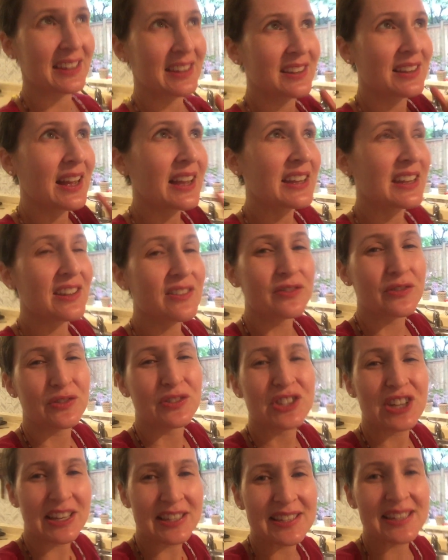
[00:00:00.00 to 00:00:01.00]
I give
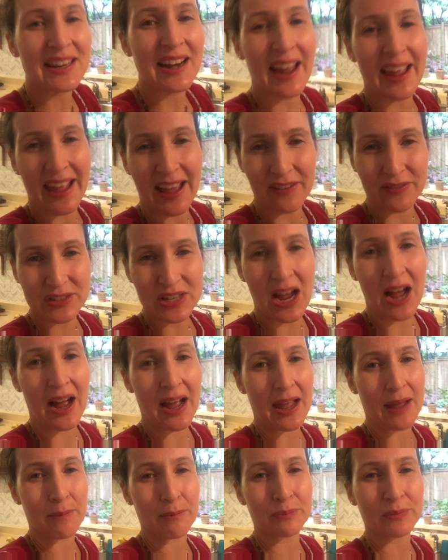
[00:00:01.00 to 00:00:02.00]
Jesse and I have
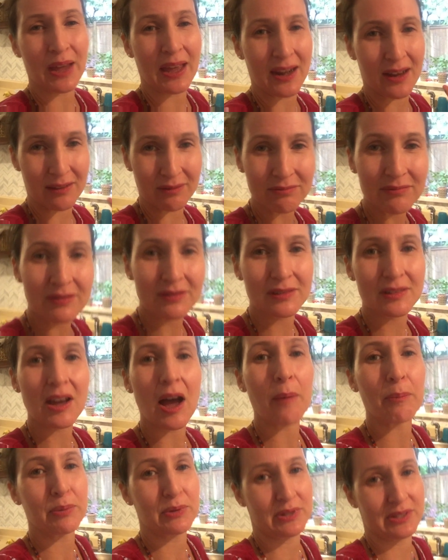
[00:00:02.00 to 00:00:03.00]
time, kind of
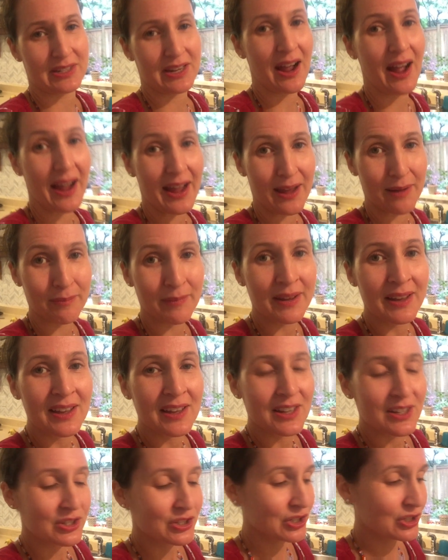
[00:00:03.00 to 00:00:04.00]
couple time
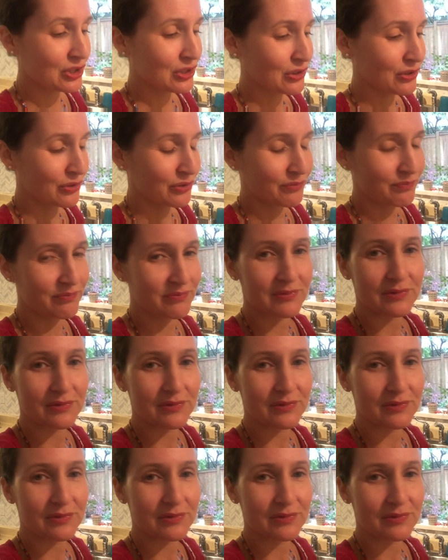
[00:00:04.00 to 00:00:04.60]
to